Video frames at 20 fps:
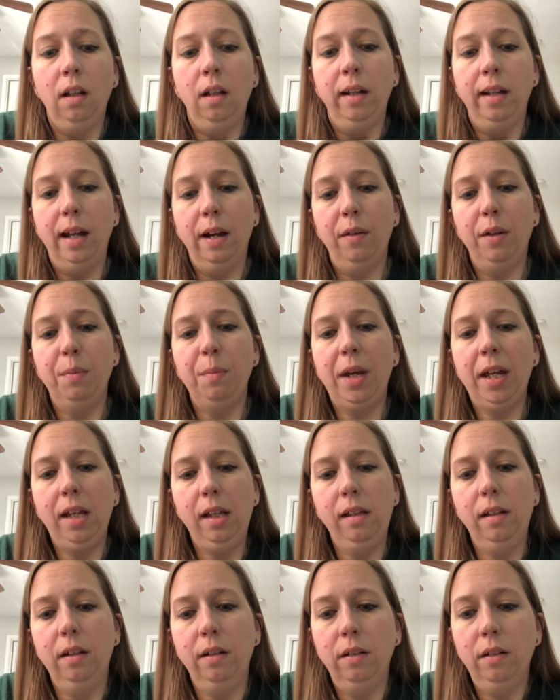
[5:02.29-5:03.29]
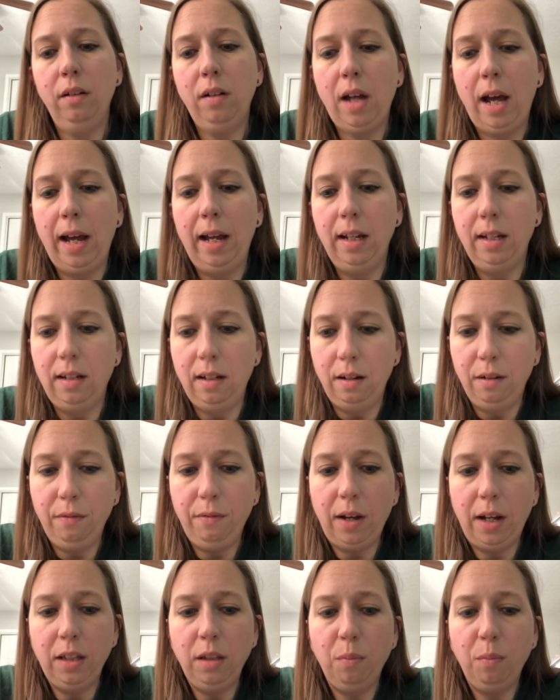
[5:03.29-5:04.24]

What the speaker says: Now, in my ill, I identified the